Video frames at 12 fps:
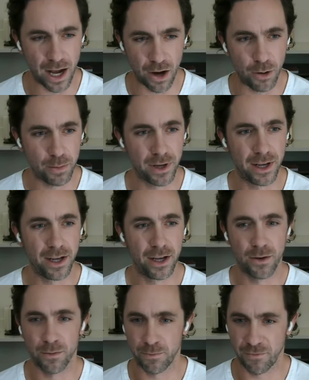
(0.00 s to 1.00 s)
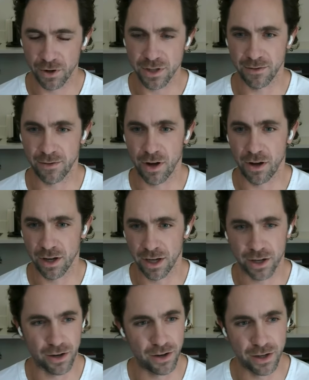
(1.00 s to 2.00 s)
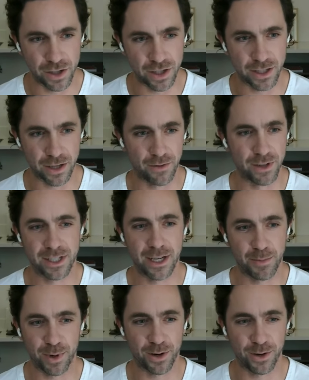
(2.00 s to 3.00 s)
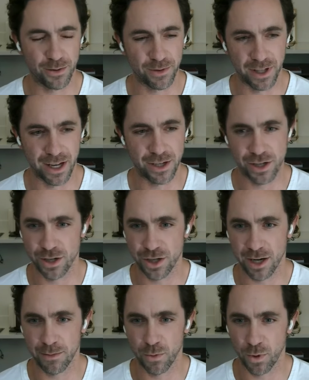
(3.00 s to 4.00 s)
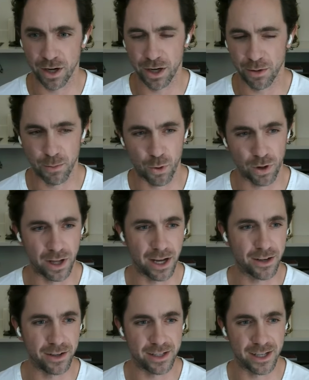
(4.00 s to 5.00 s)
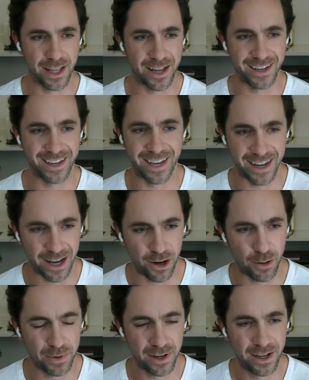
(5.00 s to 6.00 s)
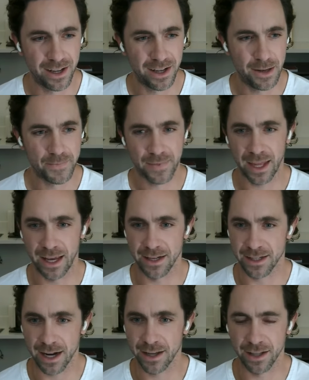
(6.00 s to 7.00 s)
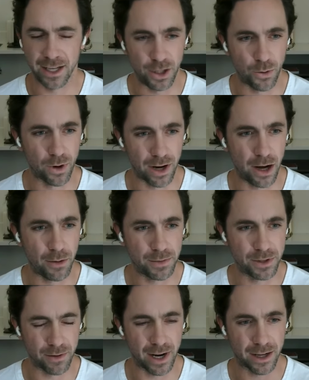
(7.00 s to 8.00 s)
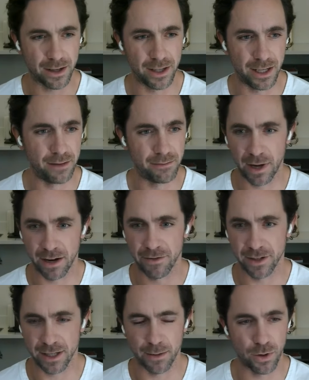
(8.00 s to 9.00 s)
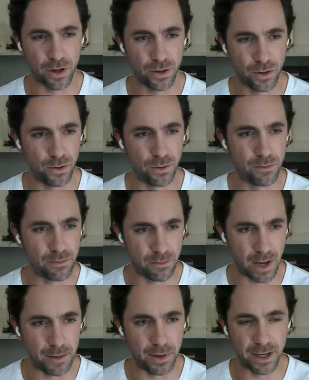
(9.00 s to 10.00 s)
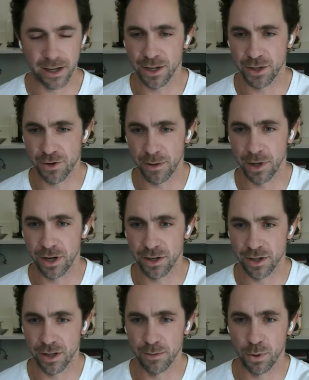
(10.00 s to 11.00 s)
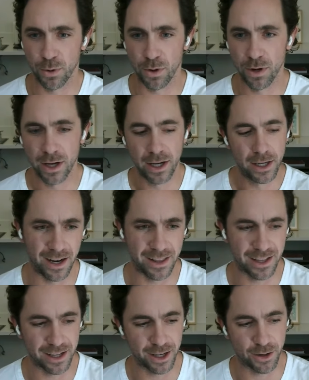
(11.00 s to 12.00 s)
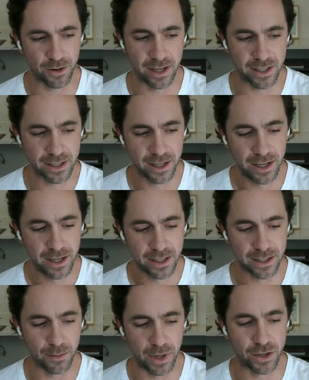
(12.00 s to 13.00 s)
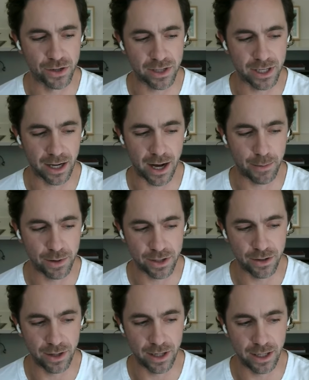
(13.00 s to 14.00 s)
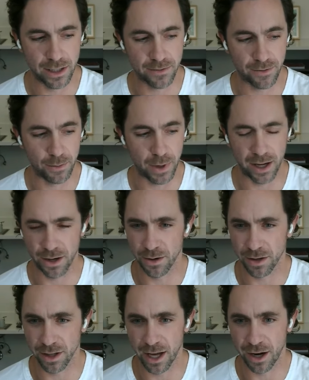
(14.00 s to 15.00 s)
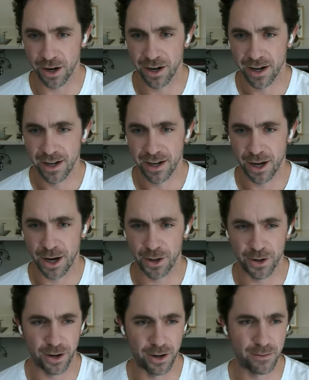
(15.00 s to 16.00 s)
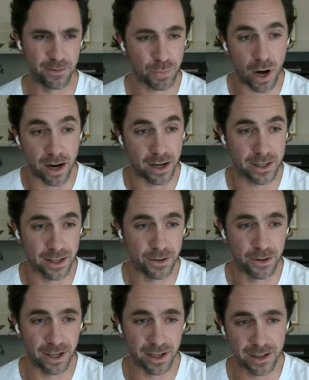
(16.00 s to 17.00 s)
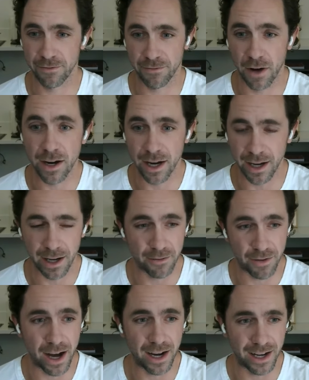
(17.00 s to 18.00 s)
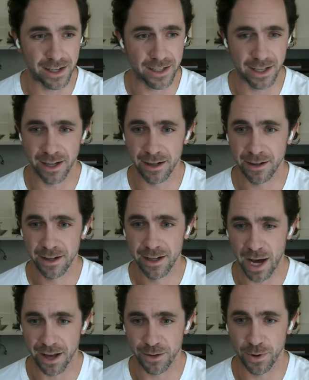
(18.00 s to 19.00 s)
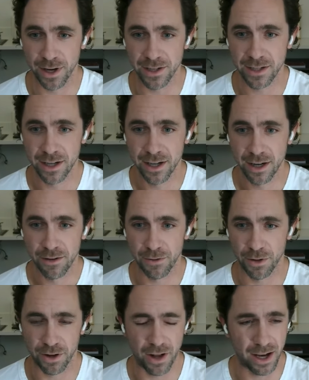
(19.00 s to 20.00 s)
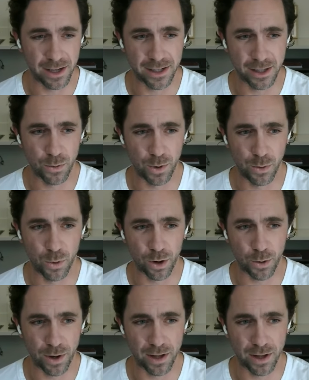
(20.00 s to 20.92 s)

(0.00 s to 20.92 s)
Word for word: help, first of all, encourages a reciprocal relationship where you're more likely to then get help. And secondly, your help directly benefits someone who may be a contributor to the pool. I think it creates some interesting opportunities for Pando to layer other products, including funding and financing pathways for the clients that we work